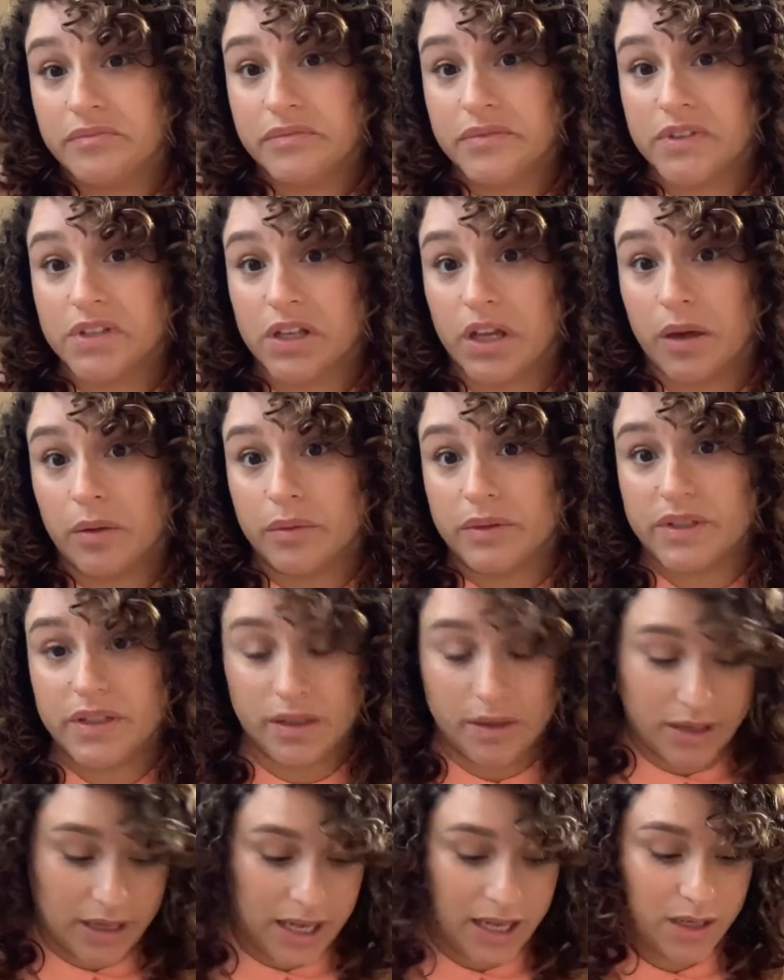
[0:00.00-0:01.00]
So yeah, we'll
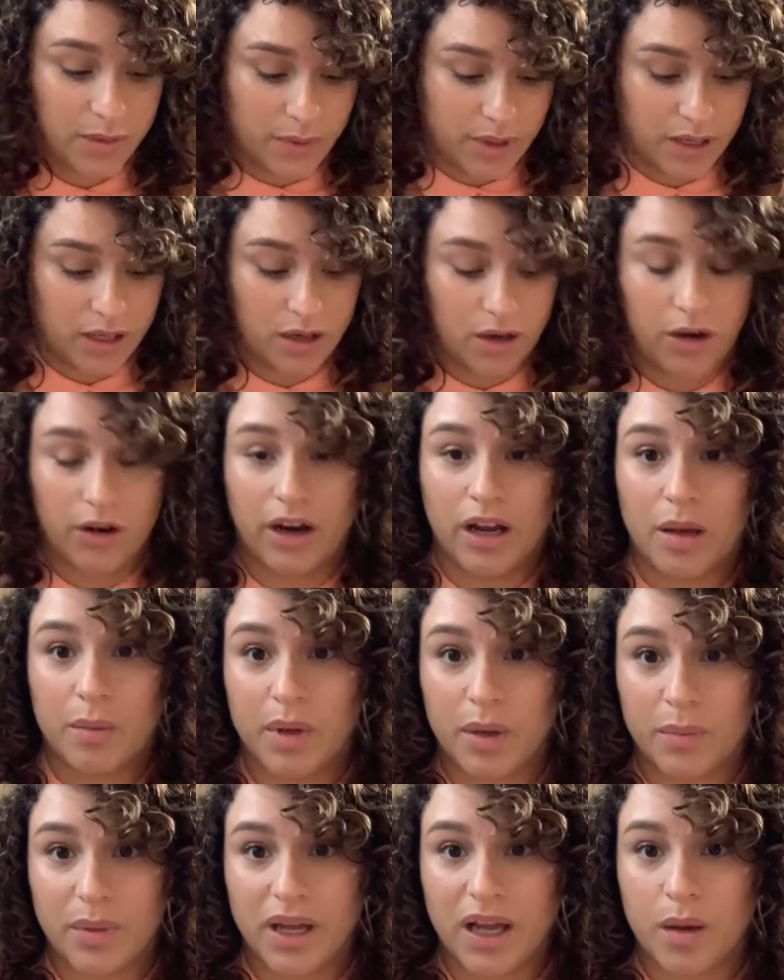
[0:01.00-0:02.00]
see. Anyway, all right, I'm
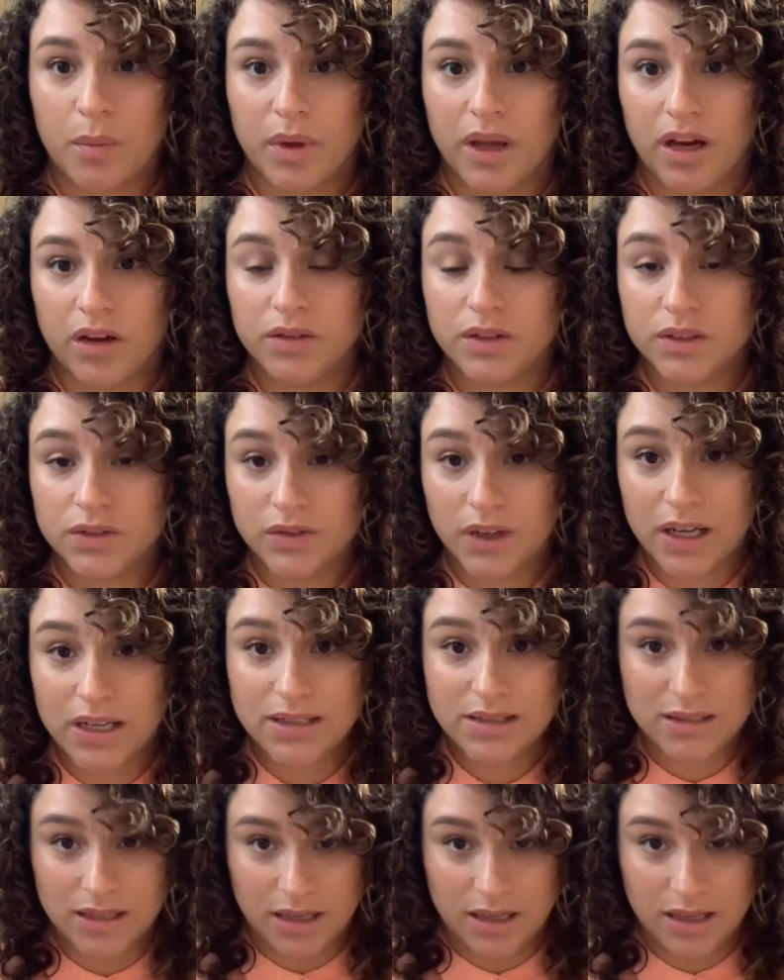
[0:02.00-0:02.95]
gonna pick out my hair really fast,